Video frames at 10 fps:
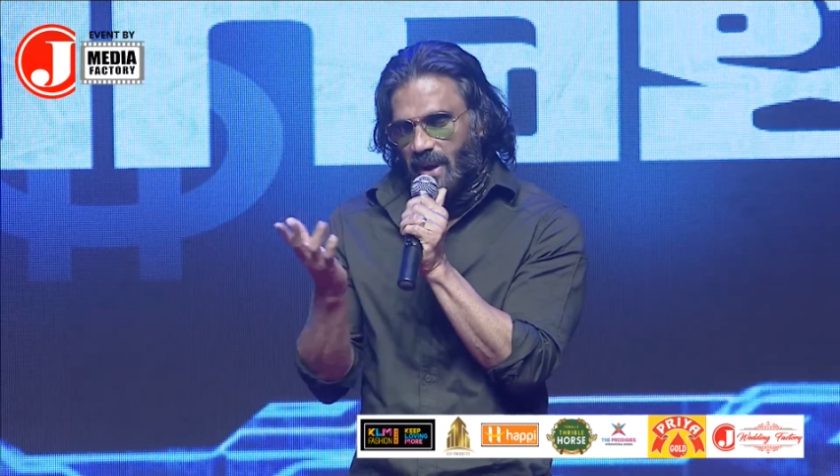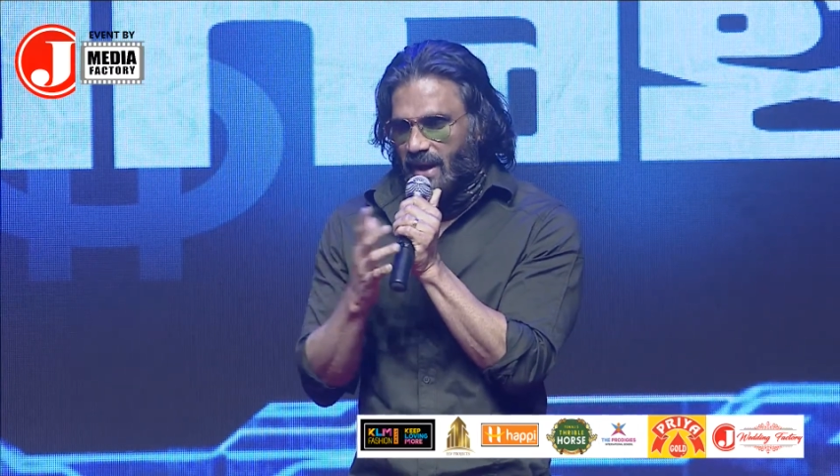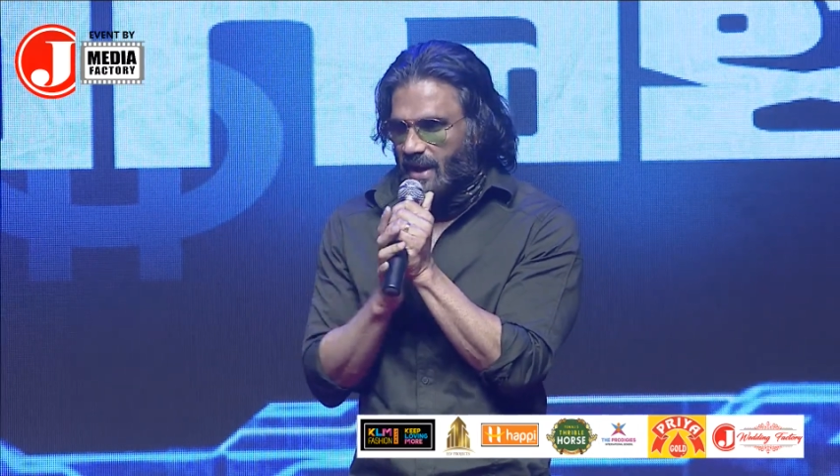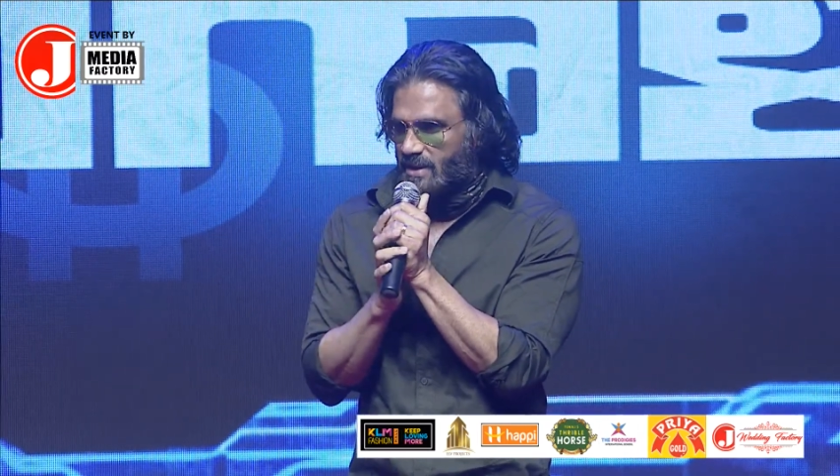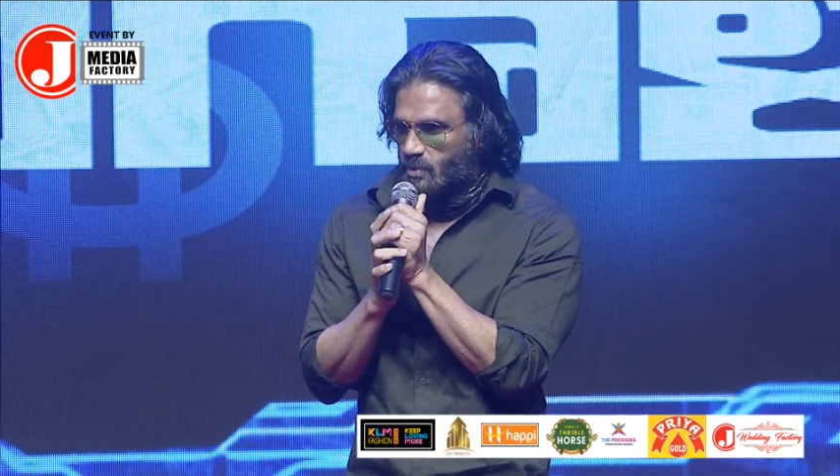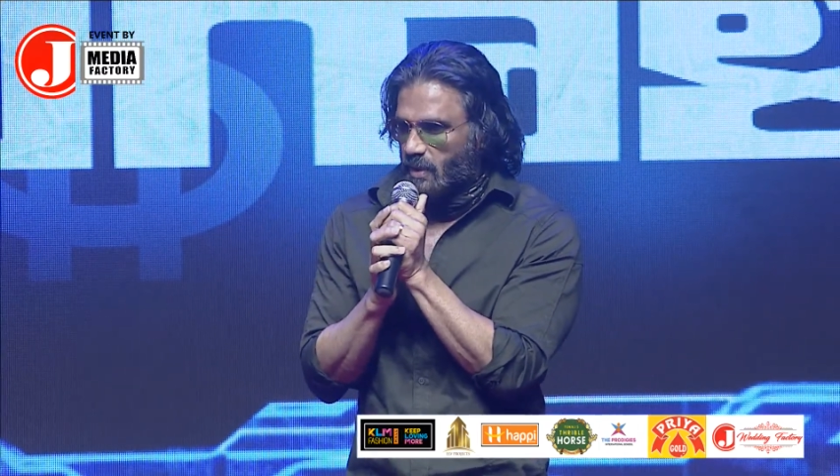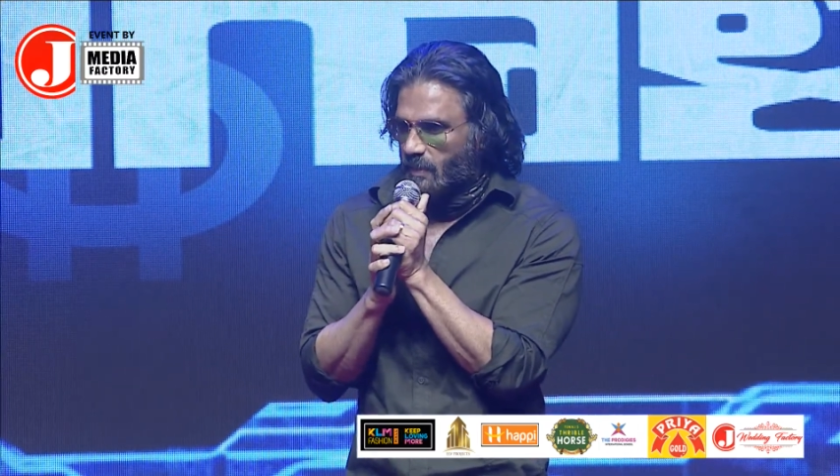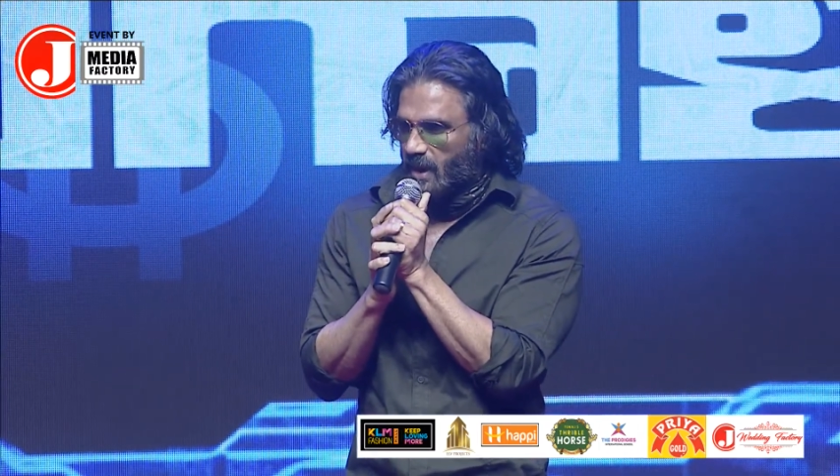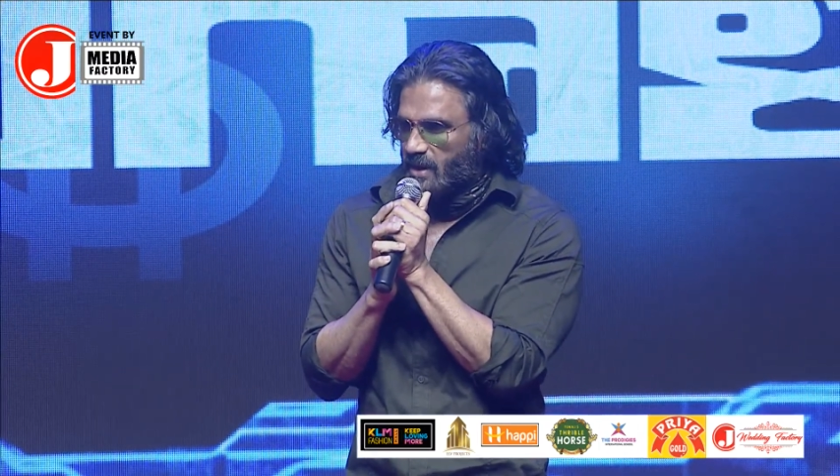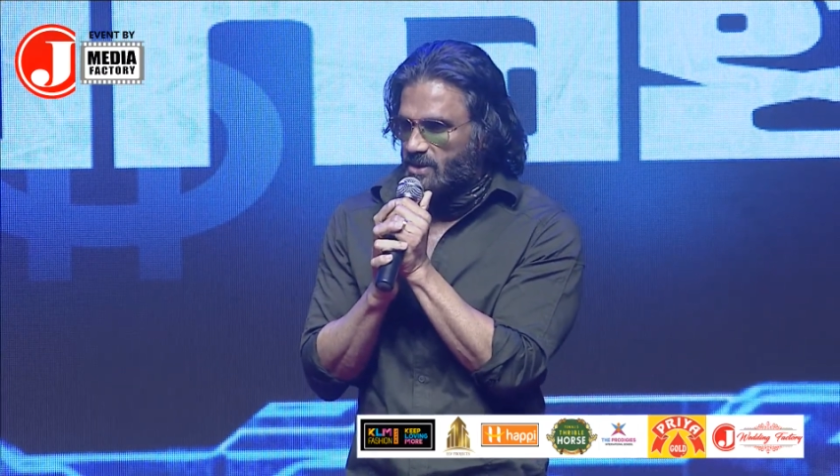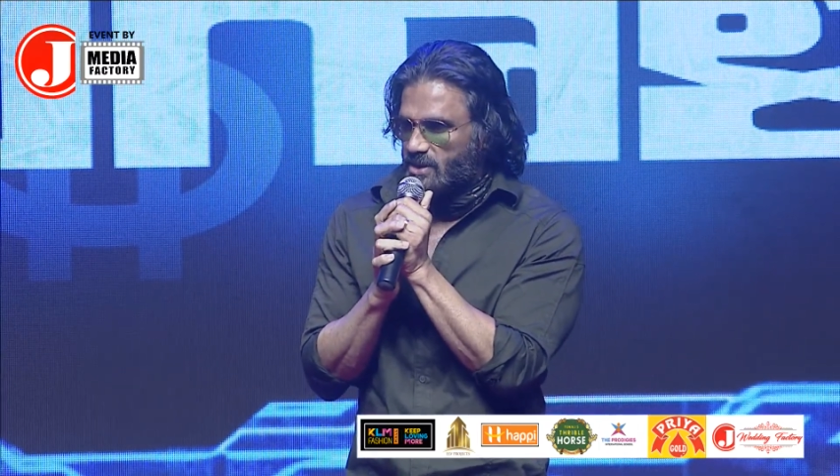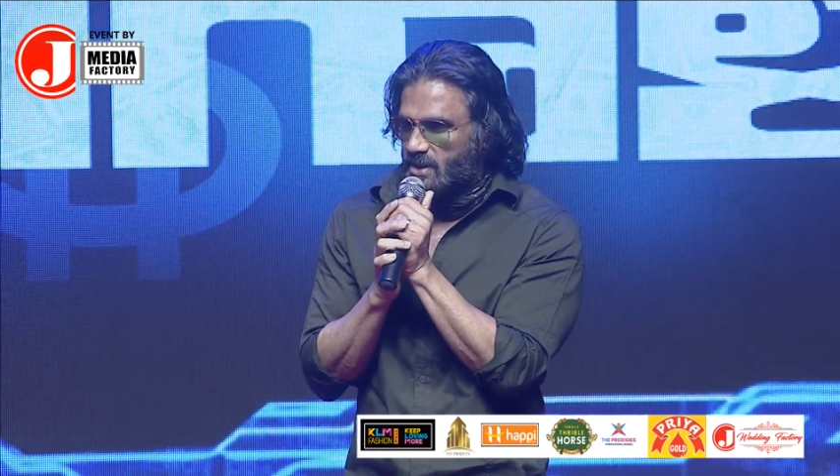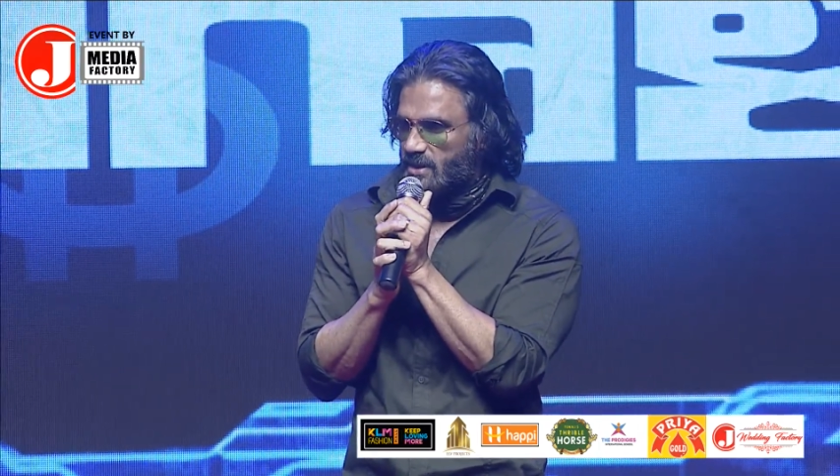guess we managed.